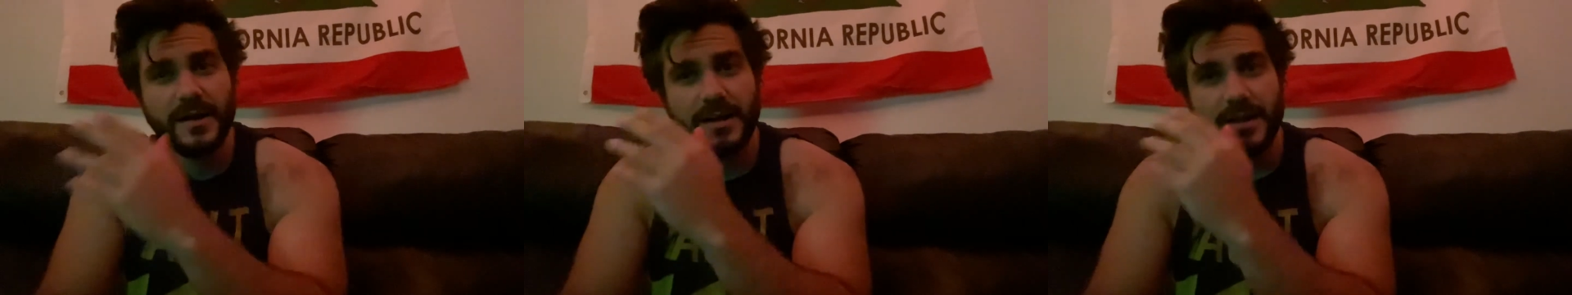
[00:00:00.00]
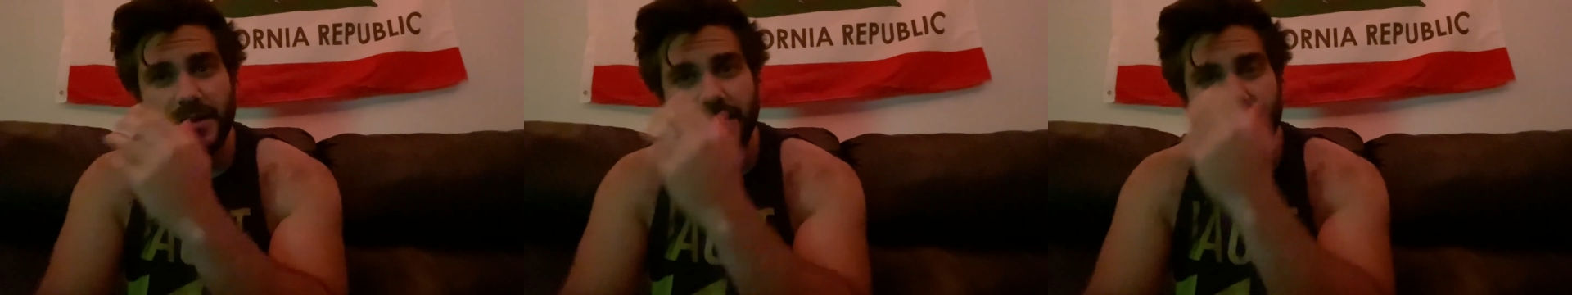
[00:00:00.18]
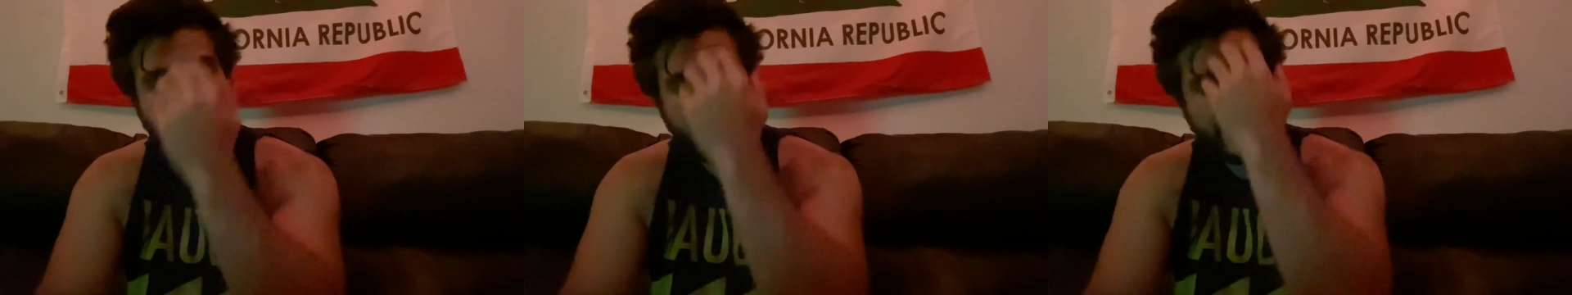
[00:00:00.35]

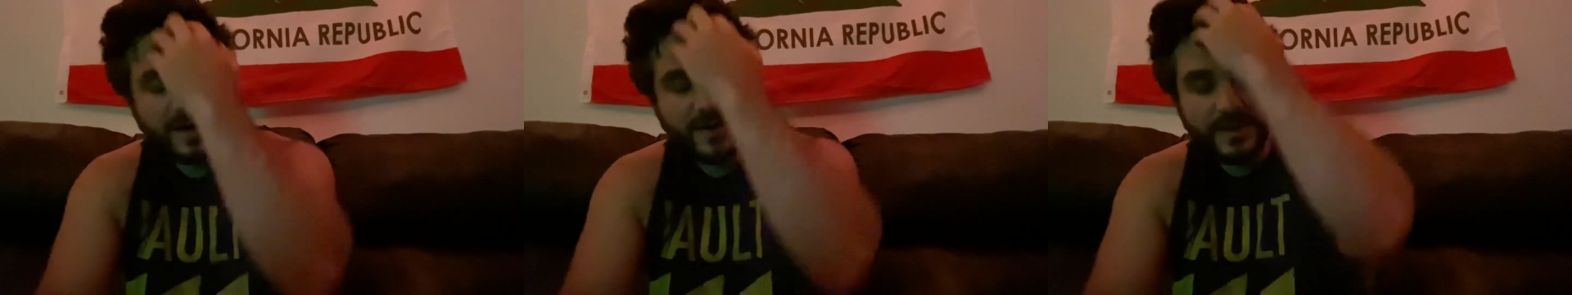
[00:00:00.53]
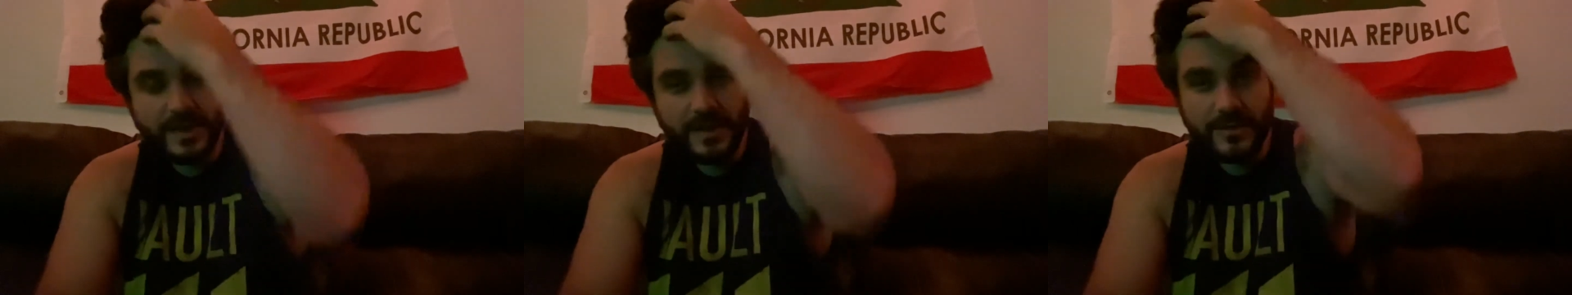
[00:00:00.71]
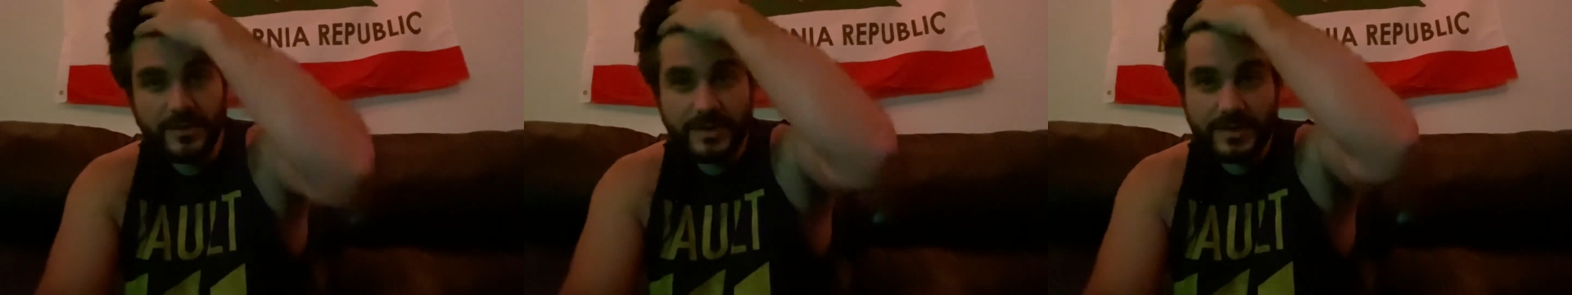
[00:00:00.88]
like how they
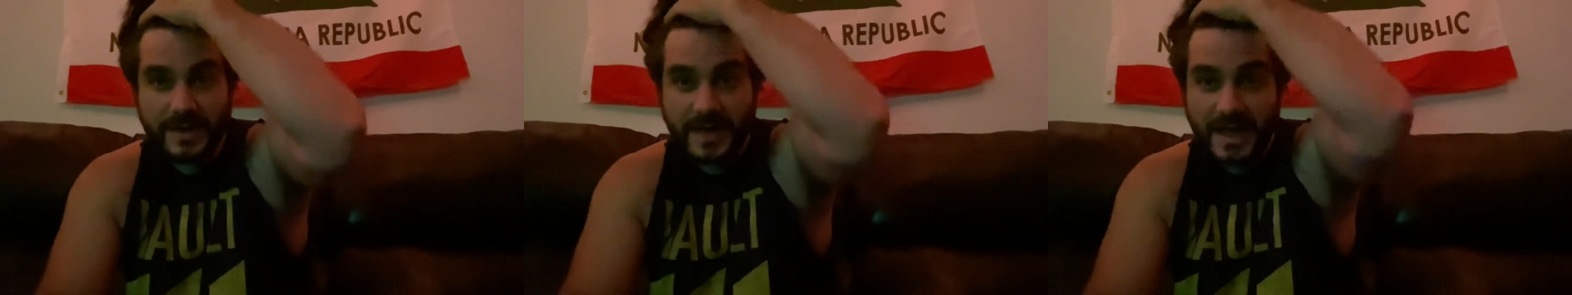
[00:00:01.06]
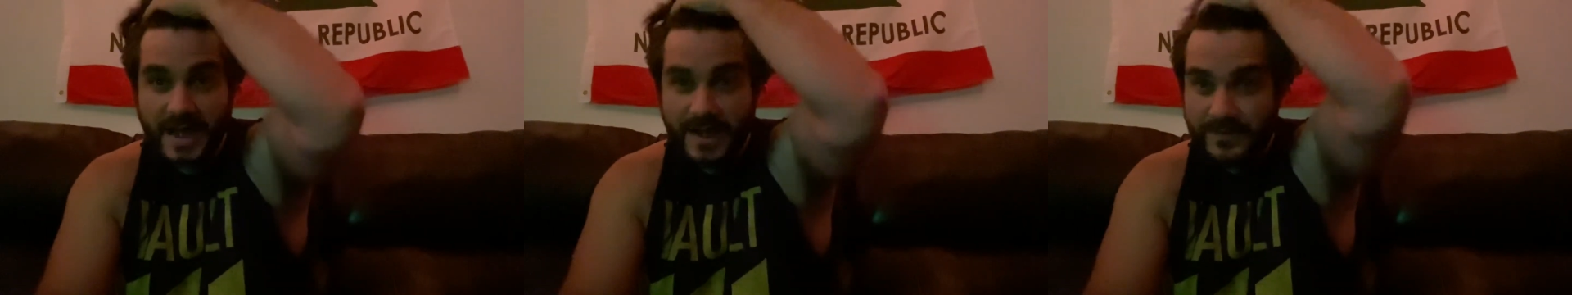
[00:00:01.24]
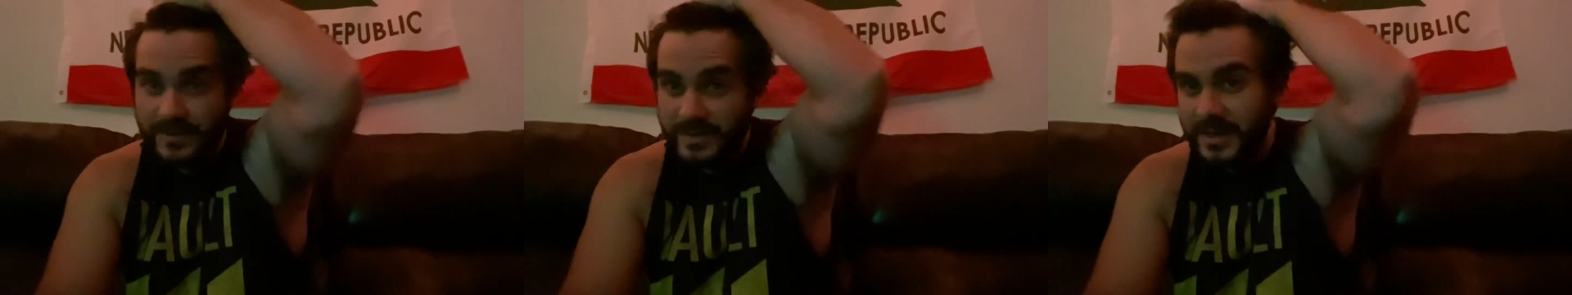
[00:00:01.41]
looked
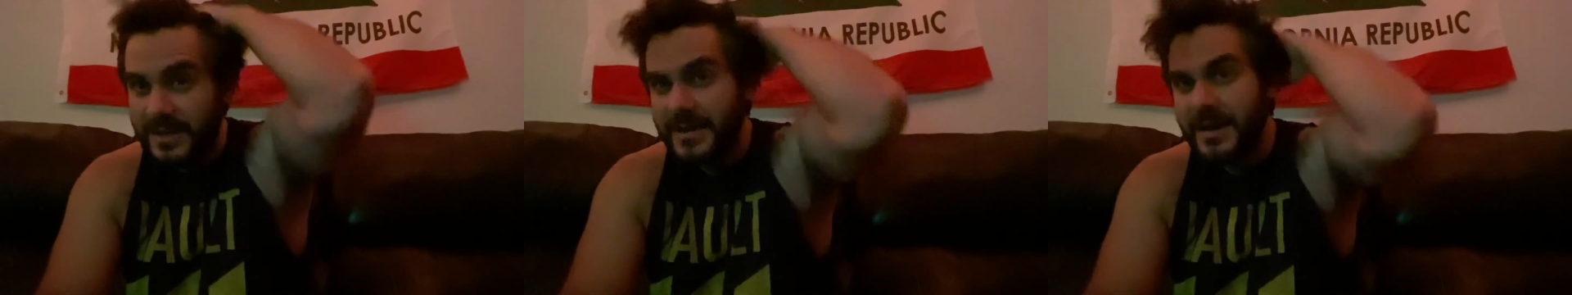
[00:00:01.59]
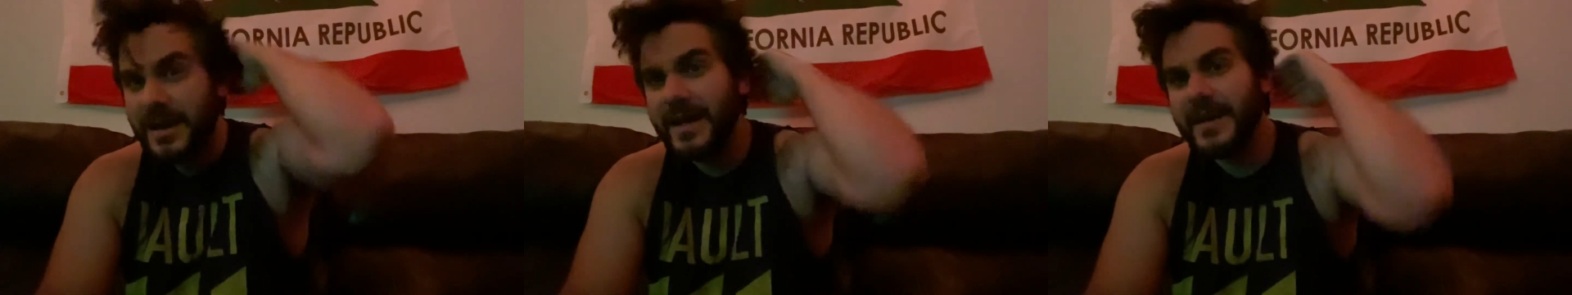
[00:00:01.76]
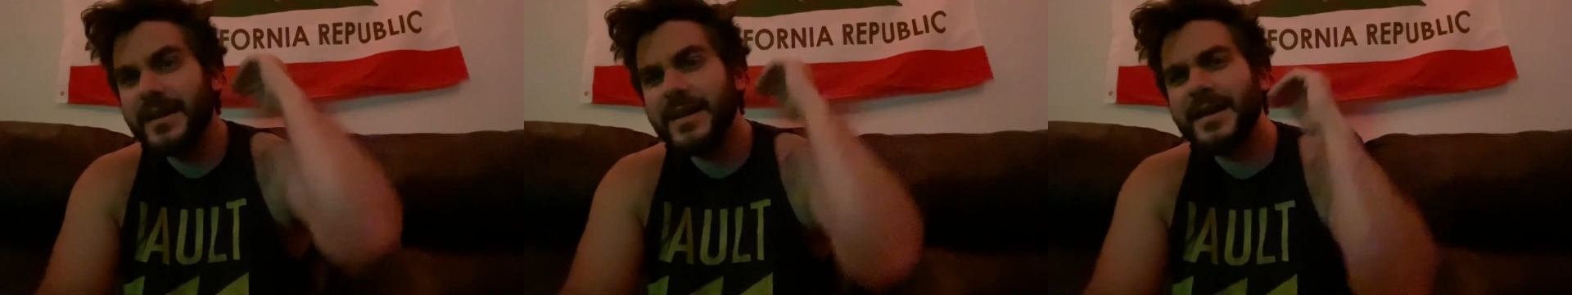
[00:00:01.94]
after they died.